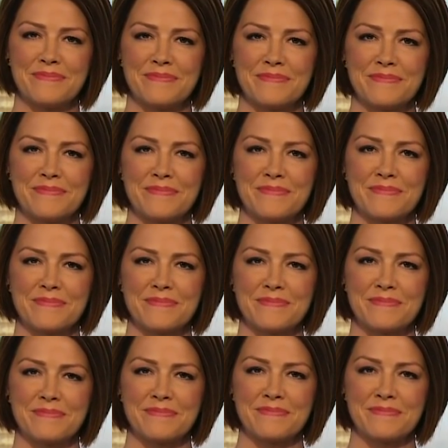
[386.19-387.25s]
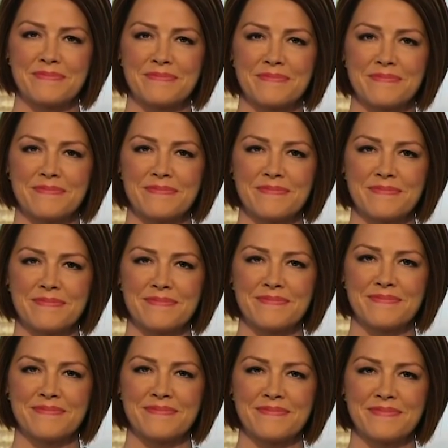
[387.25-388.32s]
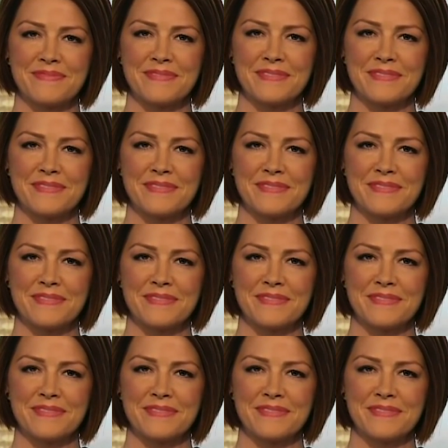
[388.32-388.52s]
This person isn't speaking.